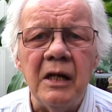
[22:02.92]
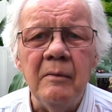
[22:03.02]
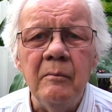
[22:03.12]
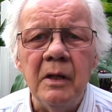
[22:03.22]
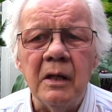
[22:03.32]

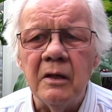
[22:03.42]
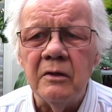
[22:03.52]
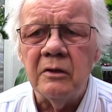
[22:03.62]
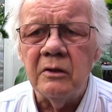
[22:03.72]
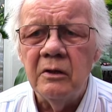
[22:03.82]
team
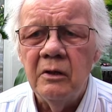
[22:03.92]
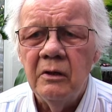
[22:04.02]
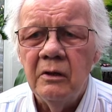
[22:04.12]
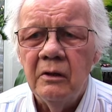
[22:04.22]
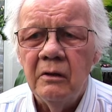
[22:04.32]
because,
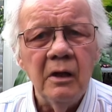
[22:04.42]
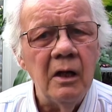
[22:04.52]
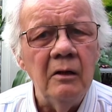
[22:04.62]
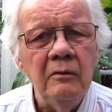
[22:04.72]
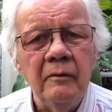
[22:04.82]

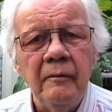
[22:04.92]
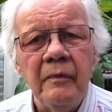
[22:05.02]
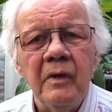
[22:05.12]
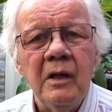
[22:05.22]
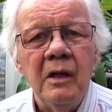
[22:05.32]

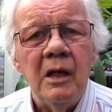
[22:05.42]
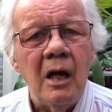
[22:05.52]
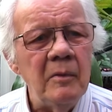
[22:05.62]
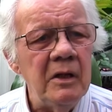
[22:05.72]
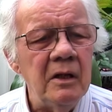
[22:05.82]

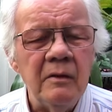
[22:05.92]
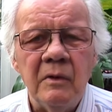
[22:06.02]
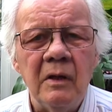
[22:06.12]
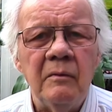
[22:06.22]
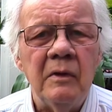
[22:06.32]
I mean,
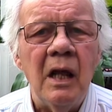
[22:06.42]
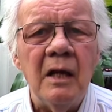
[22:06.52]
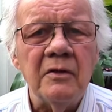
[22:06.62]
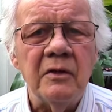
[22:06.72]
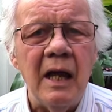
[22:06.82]
the
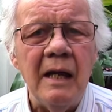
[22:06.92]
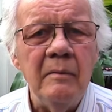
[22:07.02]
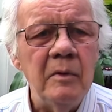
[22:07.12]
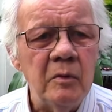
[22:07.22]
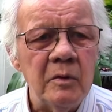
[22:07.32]
last
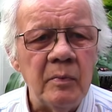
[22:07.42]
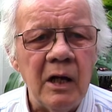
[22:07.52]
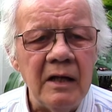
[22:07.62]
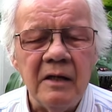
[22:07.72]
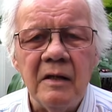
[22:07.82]
game that was
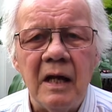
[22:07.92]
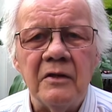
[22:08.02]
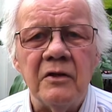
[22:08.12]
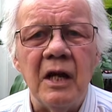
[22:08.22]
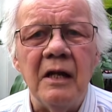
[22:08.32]
played in
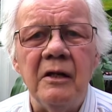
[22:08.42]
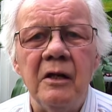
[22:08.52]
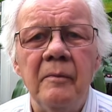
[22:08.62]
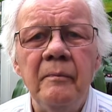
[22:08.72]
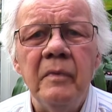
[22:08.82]
that
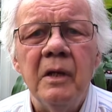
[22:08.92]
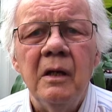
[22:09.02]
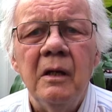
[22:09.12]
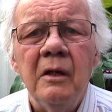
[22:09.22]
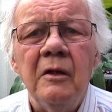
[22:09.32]
stadium,
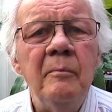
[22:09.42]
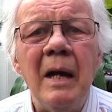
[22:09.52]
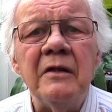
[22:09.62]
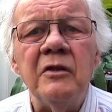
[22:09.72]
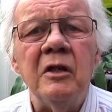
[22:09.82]
the
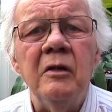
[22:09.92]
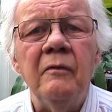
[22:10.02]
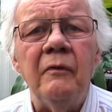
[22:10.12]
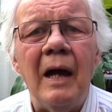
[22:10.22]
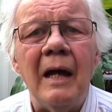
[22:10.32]

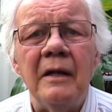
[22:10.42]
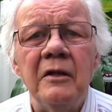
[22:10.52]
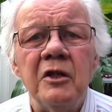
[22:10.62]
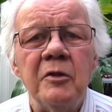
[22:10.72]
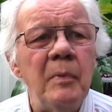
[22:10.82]
Mexican
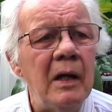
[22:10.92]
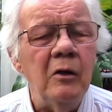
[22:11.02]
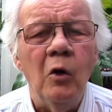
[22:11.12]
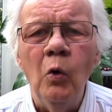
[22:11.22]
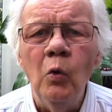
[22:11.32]
fans
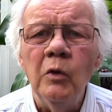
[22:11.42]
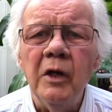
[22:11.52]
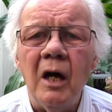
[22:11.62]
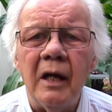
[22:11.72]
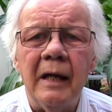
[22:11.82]
spent all
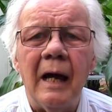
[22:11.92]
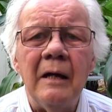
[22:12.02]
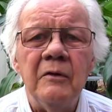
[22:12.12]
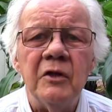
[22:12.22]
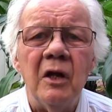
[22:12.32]
night
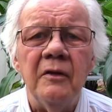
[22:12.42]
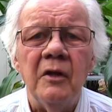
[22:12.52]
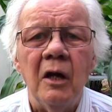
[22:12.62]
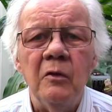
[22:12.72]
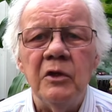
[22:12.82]
outside
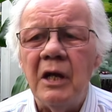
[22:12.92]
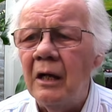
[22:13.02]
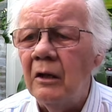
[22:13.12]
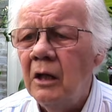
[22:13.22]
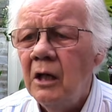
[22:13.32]
the
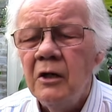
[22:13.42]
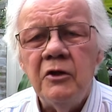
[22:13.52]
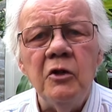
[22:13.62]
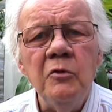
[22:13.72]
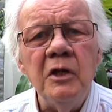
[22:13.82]
hotel
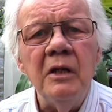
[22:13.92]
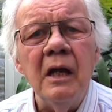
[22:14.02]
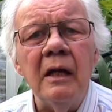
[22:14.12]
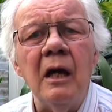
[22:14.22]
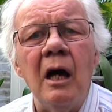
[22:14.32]
tooting
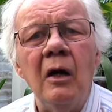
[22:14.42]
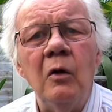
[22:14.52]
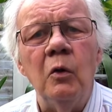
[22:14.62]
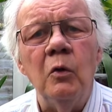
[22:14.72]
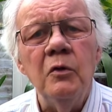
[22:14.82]
their car
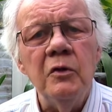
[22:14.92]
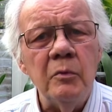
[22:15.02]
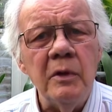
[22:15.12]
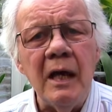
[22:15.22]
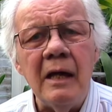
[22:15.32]

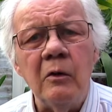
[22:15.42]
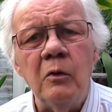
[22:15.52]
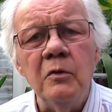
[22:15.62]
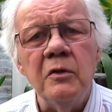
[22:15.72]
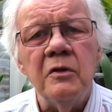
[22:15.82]
horns with air
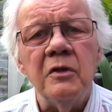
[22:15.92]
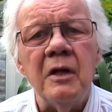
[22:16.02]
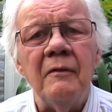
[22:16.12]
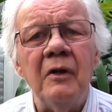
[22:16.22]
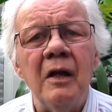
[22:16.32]
horns and
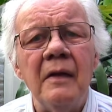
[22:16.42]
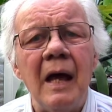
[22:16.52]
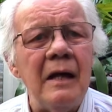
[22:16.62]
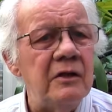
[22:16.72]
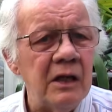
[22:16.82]
stuff like
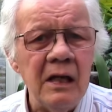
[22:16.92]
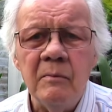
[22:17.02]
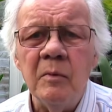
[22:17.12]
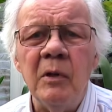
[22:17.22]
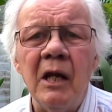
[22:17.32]
that to
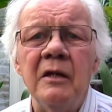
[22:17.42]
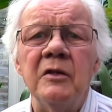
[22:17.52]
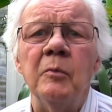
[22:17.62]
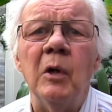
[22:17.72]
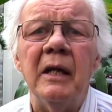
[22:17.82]
keep the
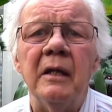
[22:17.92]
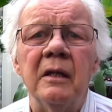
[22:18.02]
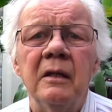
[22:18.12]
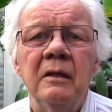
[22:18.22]
players awake